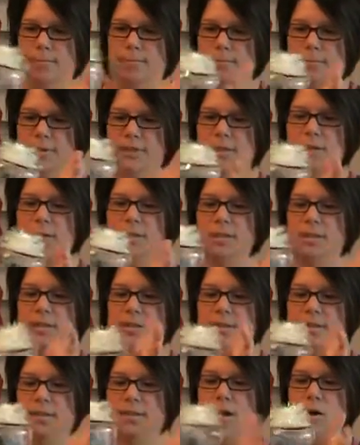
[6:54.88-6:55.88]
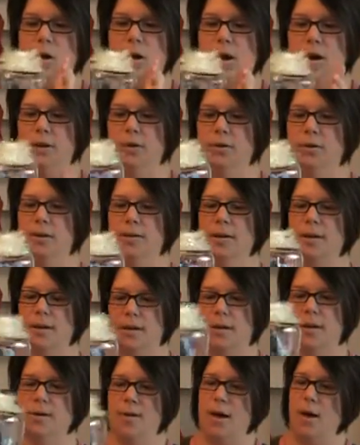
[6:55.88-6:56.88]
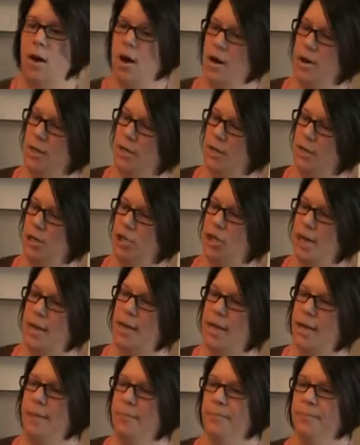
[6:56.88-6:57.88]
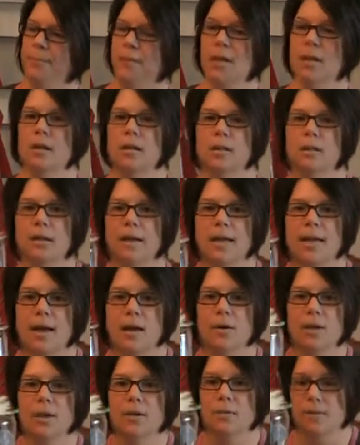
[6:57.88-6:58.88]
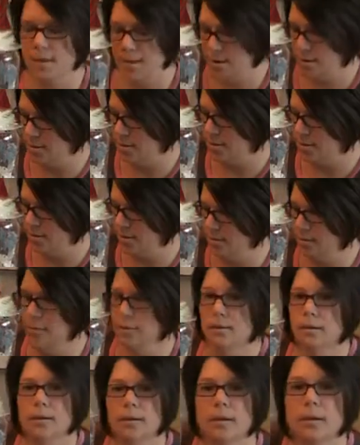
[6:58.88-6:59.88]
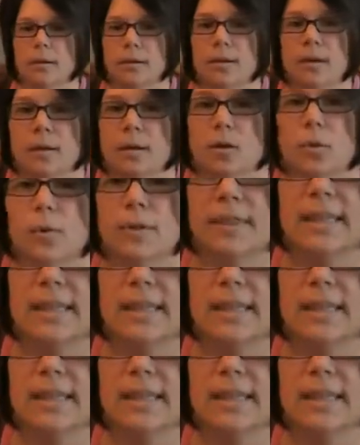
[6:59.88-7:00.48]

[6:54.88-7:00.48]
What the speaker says: Seriously, this is how hard there you go, how hard you can shake it. Look at how cute that is. With